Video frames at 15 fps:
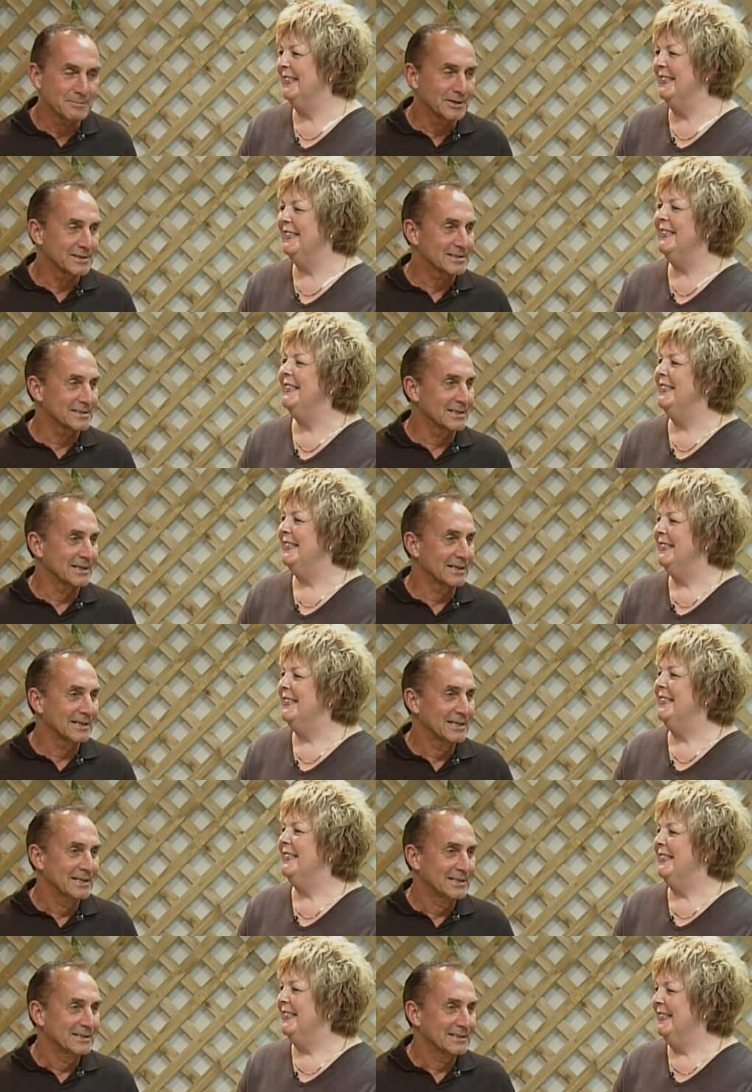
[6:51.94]
Speaker 1: but uh,
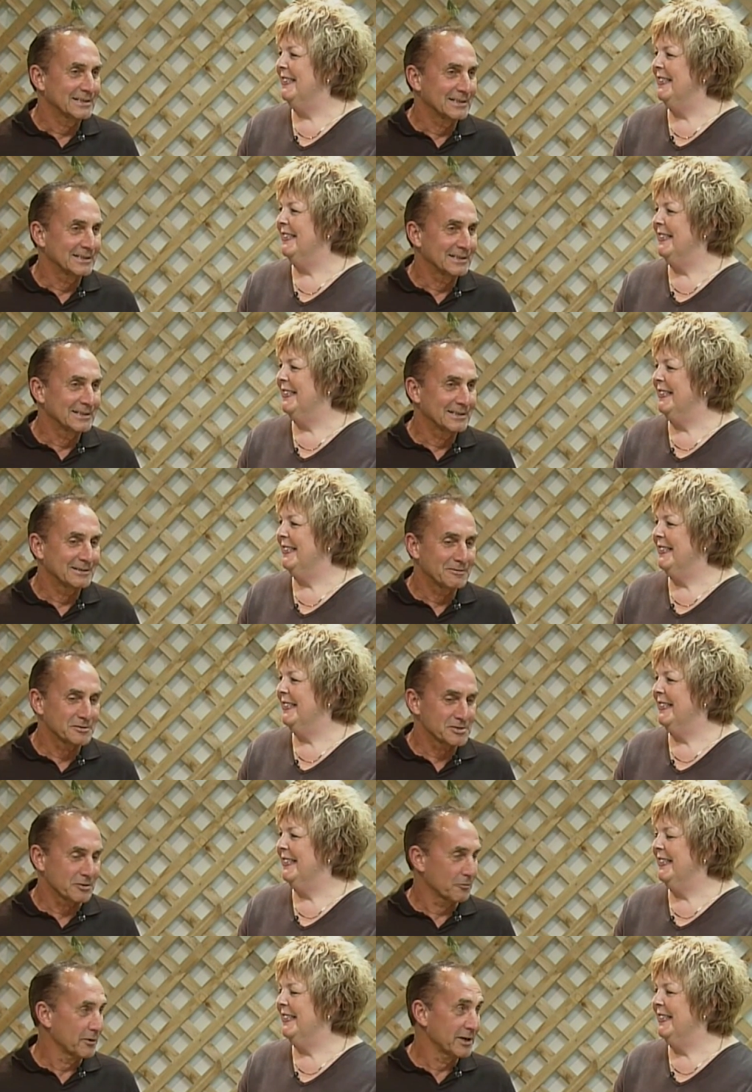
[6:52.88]
uh, it
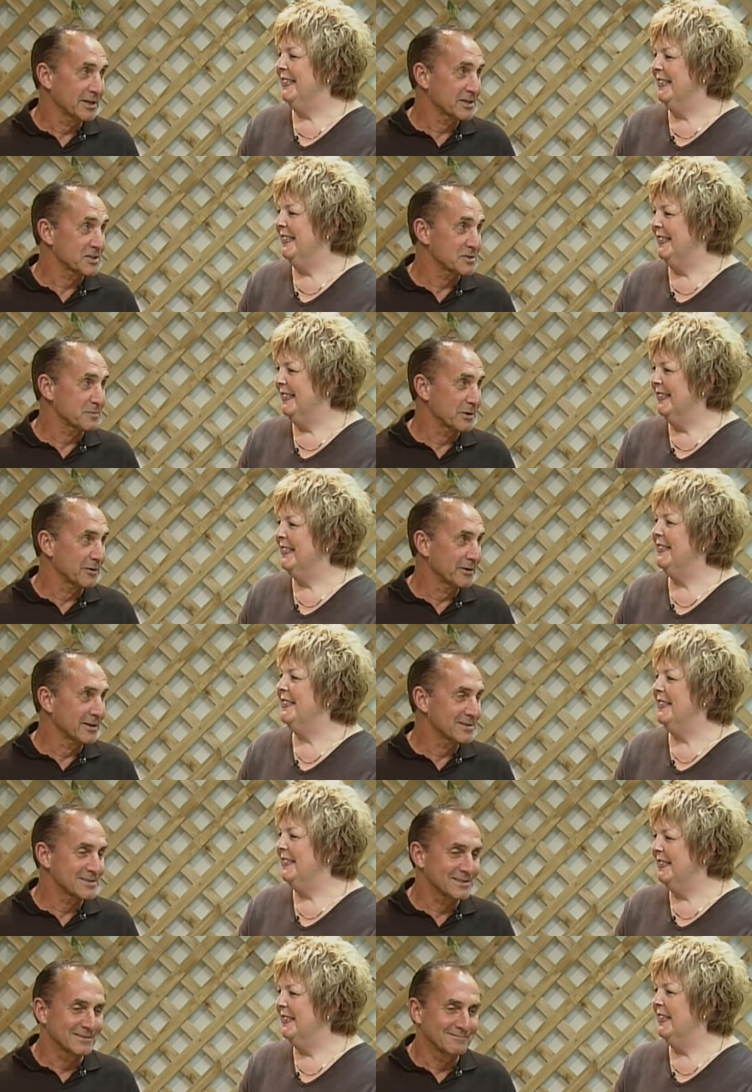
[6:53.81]
was a great
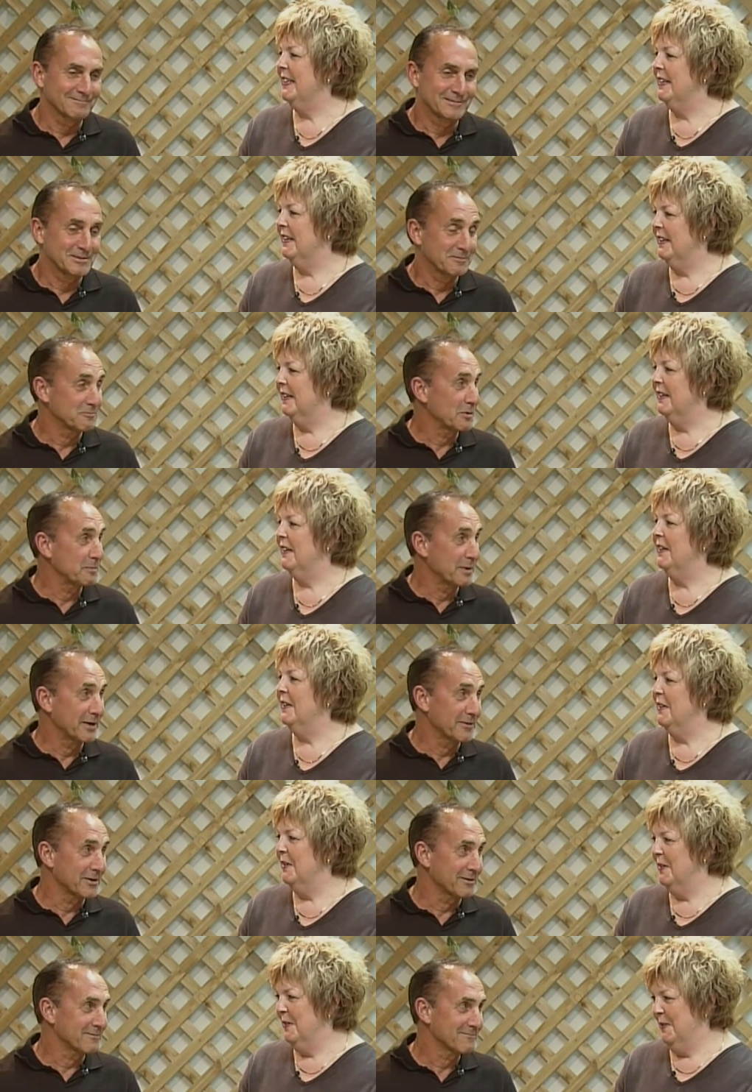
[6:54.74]
experience, and uh, we've been
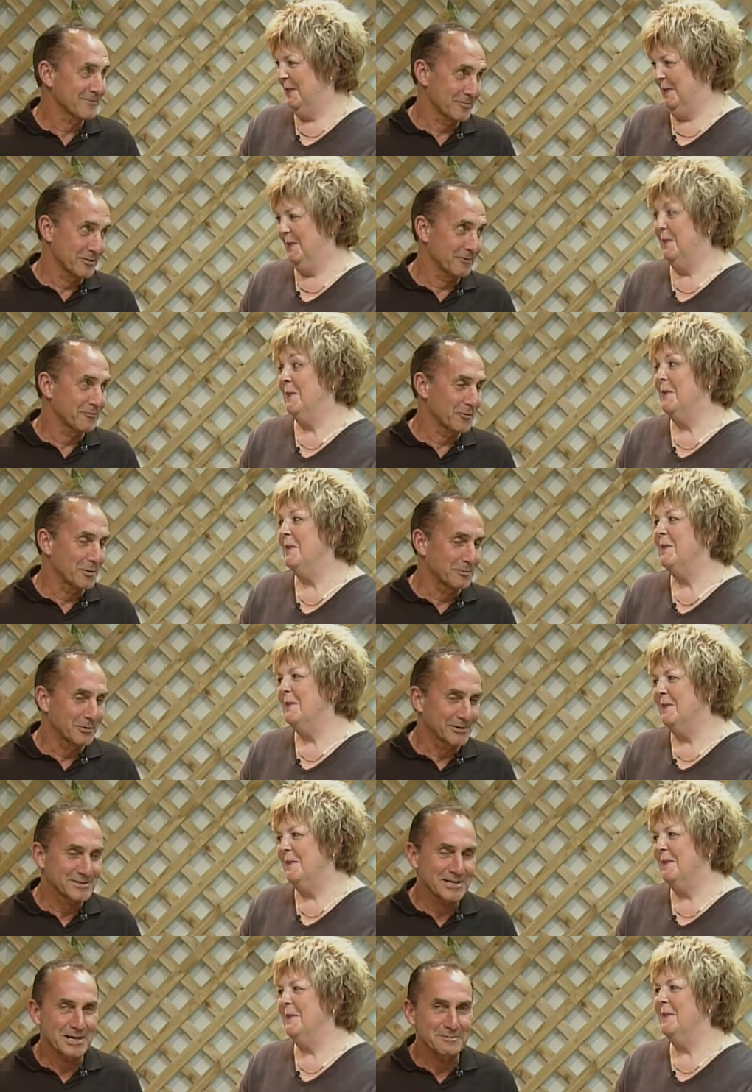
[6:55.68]
there three or four
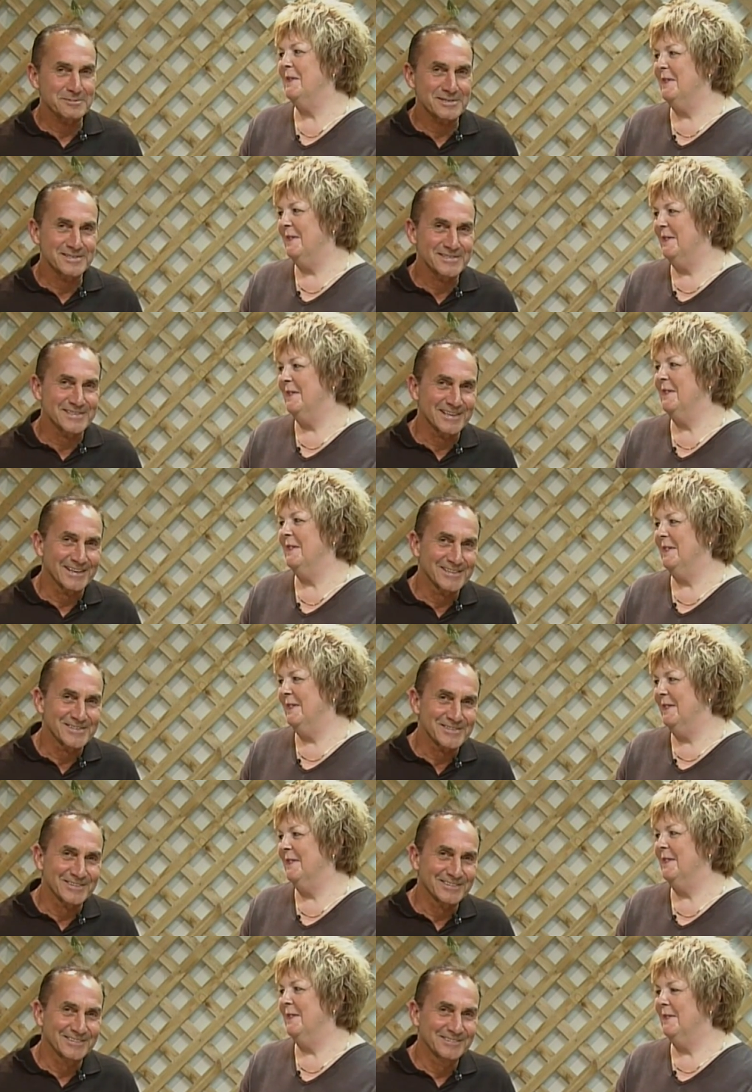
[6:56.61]
more times since then.
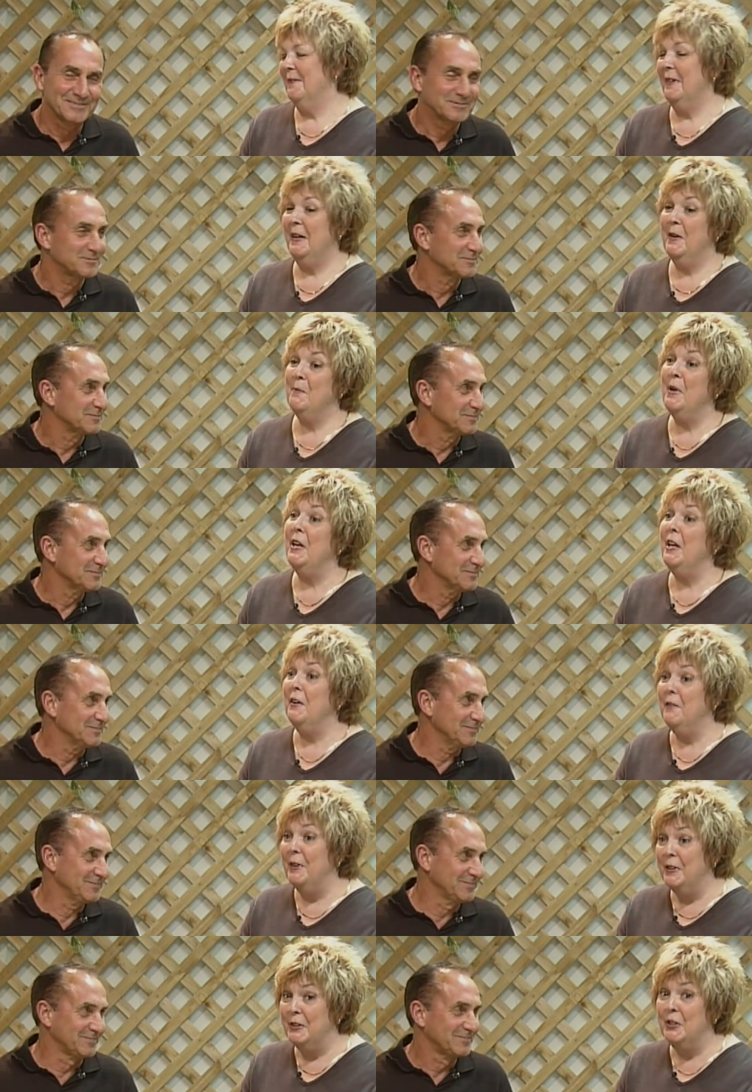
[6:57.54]
So
Speaker 2: right, many
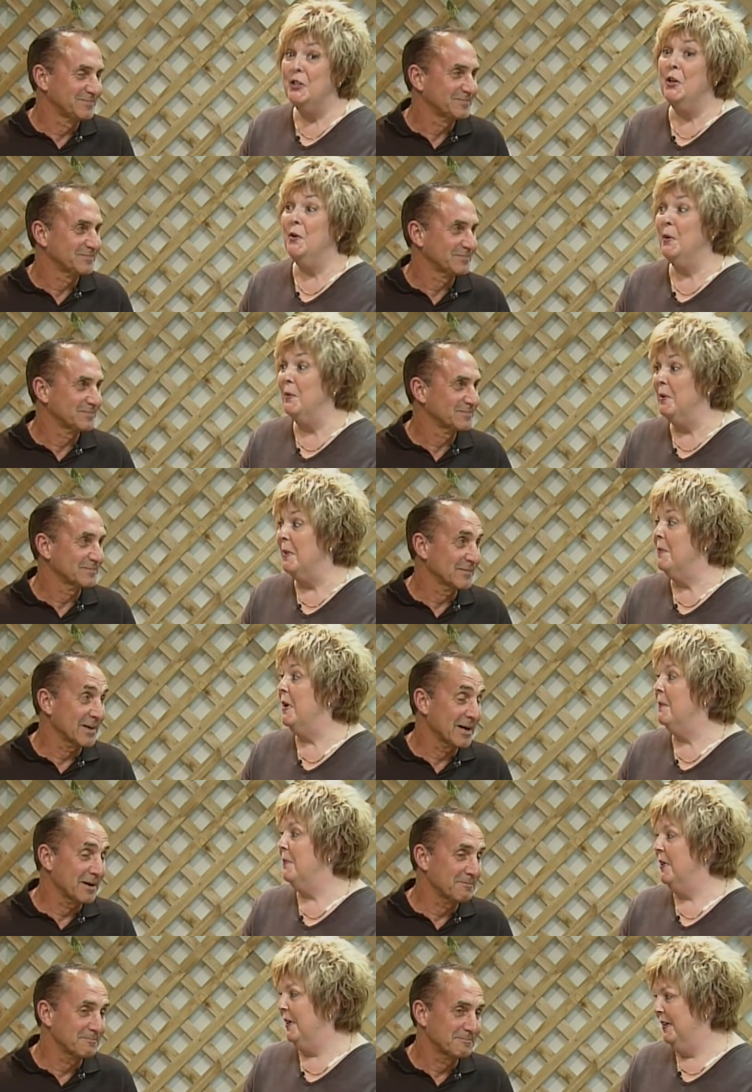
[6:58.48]
of us know and
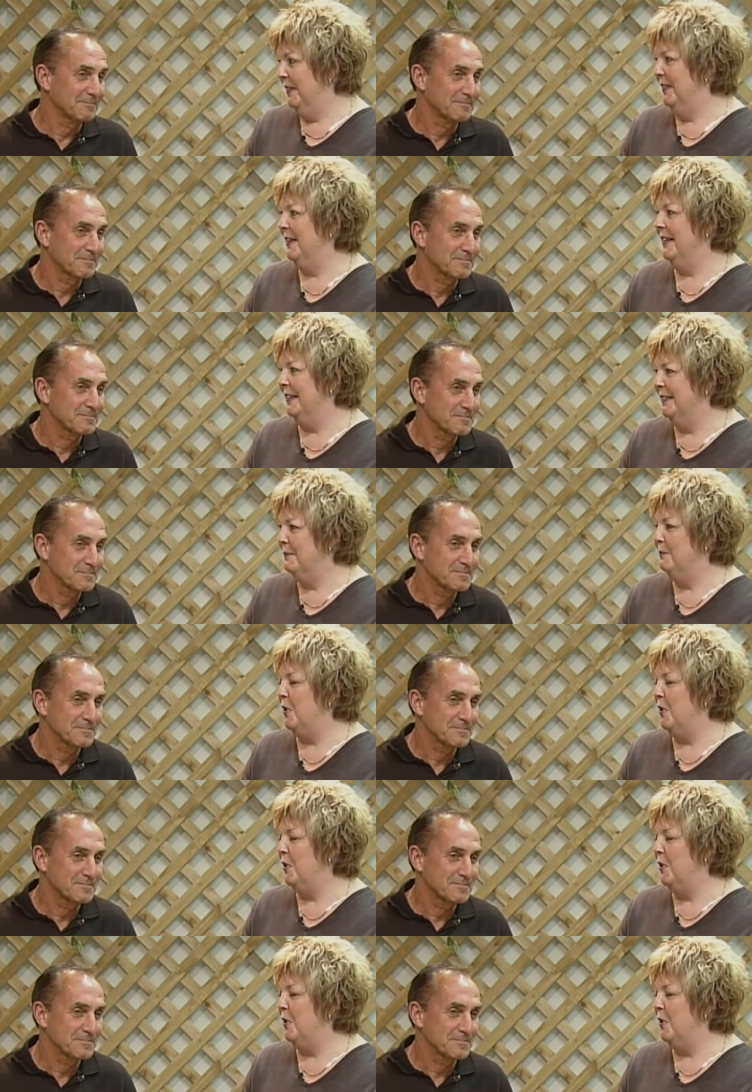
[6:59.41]
remember yeah. the